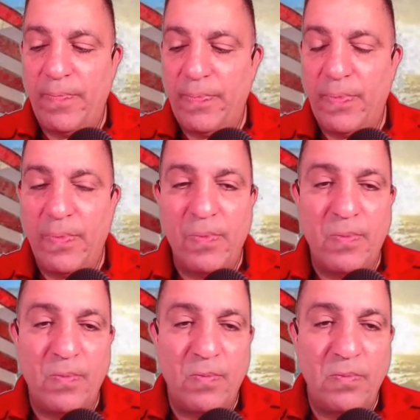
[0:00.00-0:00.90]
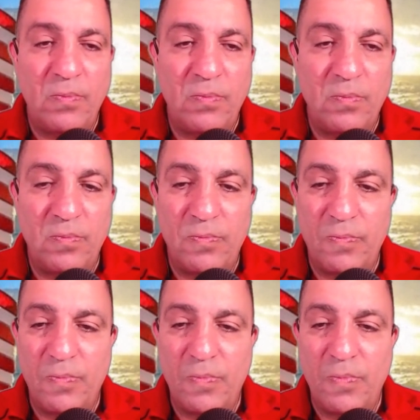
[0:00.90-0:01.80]

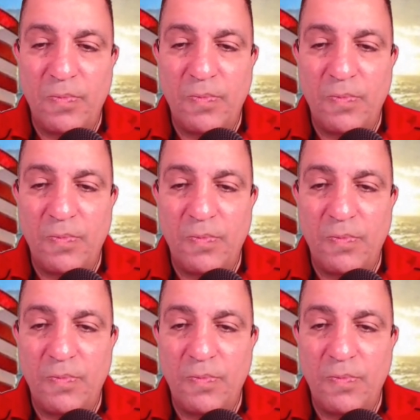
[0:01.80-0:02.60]
No one is speaking in this clip.